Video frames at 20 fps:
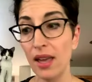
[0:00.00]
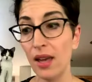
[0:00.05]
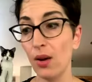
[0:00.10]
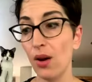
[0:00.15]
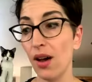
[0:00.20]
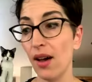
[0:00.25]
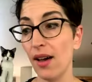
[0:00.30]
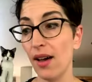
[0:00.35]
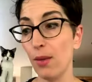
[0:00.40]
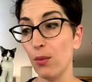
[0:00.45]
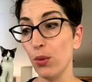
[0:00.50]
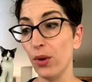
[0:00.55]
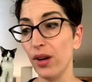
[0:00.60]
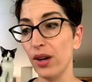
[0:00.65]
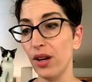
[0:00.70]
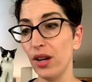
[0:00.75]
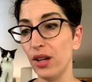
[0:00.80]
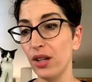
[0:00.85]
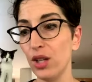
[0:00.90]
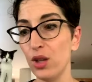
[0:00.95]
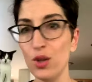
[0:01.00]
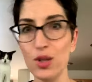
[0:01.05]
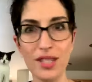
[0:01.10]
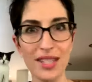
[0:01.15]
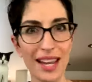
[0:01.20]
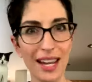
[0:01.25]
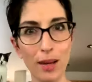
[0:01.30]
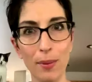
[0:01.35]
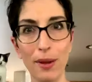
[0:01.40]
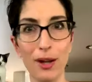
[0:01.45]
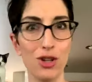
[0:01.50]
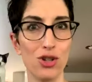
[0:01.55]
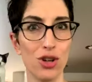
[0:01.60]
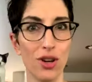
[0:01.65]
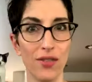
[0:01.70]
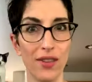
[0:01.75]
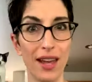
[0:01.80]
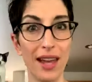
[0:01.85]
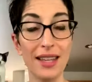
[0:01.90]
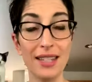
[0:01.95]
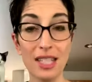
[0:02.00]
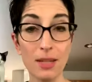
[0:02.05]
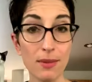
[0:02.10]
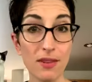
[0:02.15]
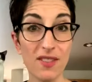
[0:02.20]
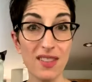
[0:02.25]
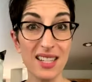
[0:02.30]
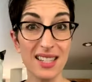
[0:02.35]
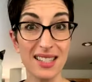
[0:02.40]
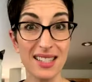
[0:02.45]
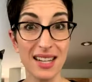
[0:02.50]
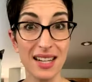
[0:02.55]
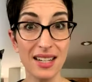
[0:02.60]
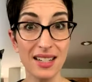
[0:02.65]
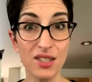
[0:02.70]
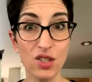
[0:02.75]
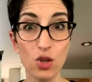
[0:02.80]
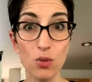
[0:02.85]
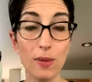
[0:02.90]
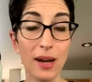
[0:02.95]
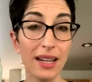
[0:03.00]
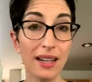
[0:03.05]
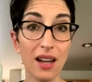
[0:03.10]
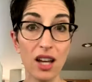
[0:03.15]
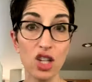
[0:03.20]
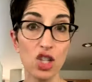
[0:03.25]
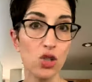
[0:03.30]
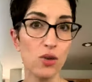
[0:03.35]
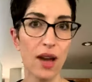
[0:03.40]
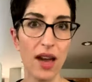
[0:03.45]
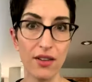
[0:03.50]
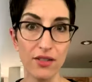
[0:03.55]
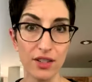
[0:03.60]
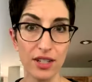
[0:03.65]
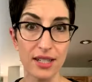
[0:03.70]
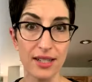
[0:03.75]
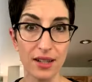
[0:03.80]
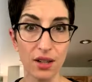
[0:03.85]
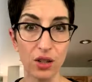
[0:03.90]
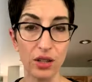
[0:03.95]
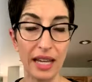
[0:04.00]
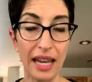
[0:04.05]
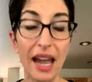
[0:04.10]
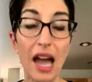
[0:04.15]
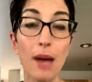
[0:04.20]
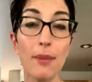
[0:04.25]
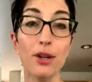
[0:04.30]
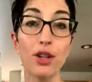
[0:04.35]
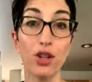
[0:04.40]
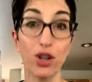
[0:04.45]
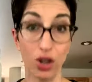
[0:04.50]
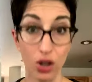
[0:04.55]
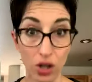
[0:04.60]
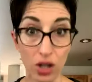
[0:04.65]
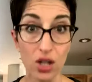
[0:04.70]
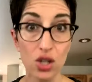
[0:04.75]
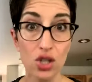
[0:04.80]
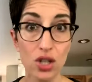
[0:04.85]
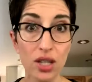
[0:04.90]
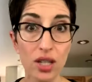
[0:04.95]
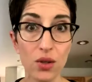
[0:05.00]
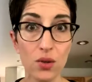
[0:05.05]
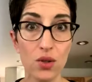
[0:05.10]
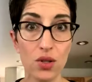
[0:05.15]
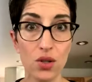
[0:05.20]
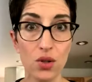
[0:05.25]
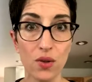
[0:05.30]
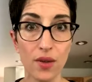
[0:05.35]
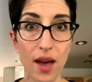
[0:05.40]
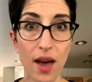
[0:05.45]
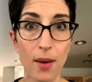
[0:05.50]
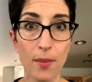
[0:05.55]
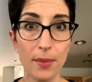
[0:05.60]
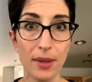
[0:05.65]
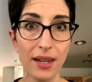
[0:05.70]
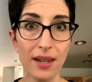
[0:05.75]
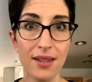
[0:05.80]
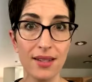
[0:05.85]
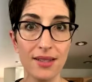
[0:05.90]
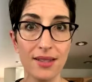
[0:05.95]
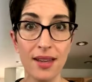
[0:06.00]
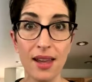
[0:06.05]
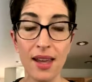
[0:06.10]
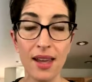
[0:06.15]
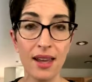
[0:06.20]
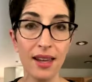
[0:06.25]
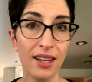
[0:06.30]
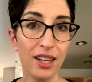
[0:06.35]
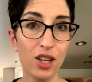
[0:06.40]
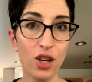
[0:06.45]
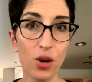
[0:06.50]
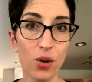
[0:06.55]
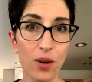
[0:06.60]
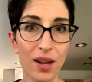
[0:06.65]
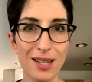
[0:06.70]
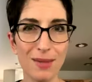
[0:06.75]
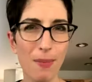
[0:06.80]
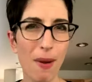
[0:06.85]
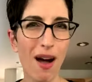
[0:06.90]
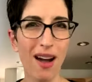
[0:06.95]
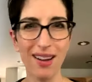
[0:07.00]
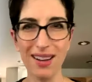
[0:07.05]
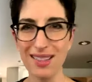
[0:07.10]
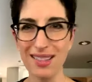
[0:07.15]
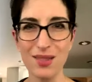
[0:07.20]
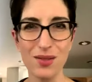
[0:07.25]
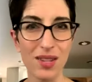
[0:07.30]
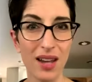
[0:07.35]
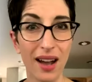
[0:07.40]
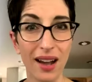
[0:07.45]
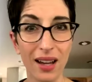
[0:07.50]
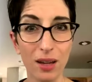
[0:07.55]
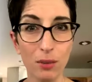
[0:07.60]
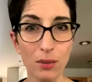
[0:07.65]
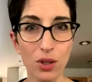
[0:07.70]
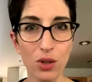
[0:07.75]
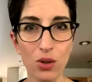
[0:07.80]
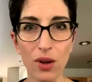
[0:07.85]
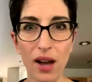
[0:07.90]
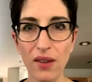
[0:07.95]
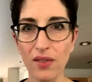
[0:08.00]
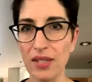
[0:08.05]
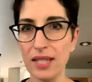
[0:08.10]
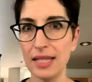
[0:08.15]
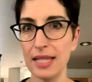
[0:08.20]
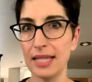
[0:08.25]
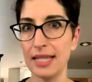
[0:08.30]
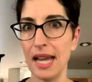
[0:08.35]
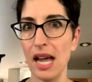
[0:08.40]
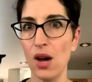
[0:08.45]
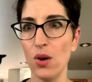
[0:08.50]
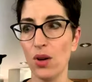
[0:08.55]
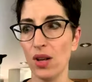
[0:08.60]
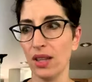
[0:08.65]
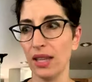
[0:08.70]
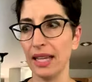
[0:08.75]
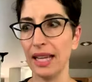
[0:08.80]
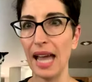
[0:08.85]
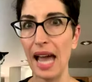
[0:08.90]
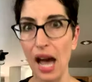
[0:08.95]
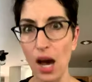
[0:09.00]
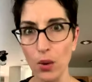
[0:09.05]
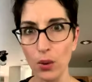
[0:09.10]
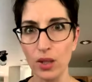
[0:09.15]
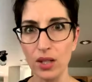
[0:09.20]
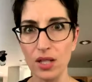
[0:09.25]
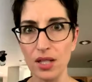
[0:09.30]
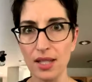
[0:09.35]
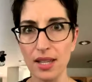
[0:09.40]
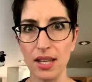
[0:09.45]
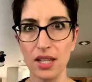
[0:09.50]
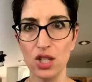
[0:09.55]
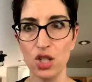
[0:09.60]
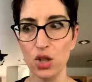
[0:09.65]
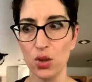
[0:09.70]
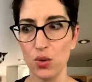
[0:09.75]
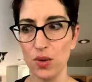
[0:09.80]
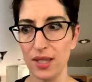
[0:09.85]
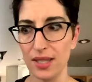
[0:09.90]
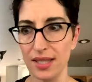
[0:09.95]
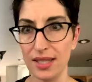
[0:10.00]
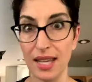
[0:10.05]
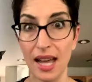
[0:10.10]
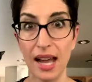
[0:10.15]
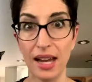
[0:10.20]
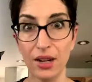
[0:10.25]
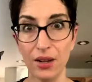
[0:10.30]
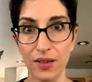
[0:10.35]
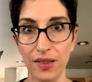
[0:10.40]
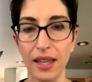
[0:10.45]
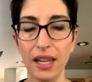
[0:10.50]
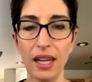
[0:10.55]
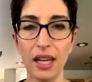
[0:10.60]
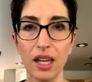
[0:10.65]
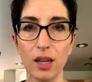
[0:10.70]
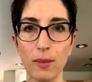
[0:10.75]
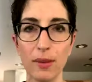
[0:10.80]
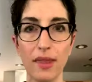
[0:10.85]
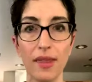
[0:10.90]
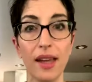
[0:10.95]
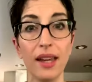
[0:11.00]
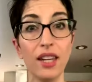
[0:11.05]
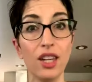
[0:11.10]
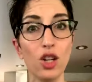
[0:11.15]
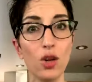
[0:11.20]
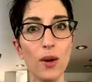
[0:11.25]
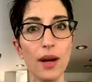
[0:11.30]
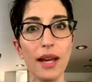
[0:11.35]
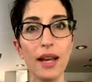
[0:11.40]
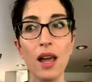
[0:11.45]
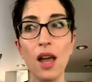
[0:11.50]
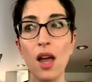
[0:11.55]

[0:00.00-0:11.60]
where you just take a picture of it. And some of these things you might not do every single day. I'm encouraging you to do them because, you know, it's pockets of time. You don't have to sit down in like hours and do this entire thing. It can be like, you know what,